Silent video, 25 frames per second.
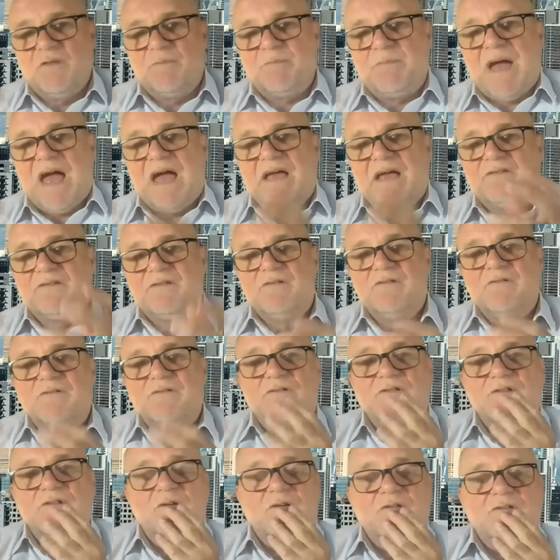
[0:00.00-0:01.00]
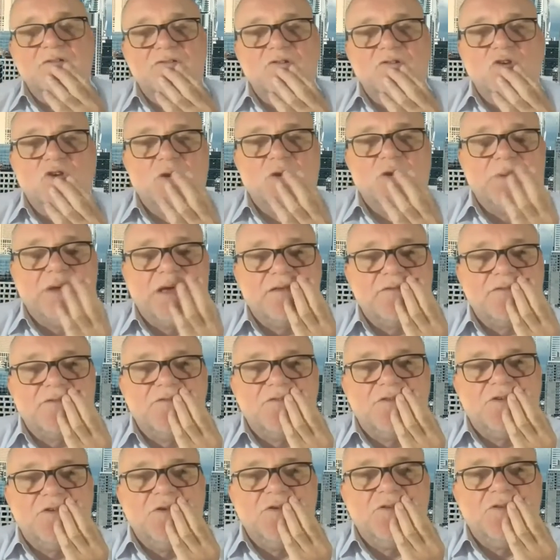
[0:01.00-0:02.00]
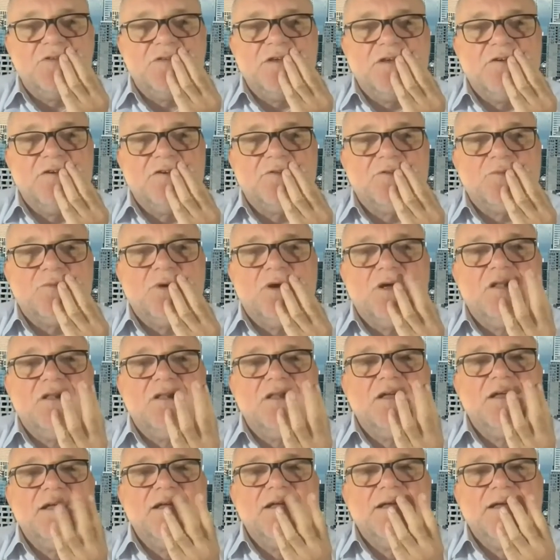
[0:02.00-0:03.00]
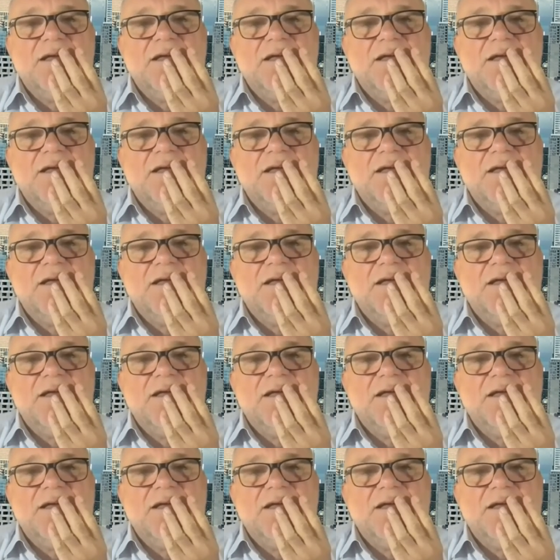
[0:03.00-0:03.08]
passives, pseudo-passives used here as well.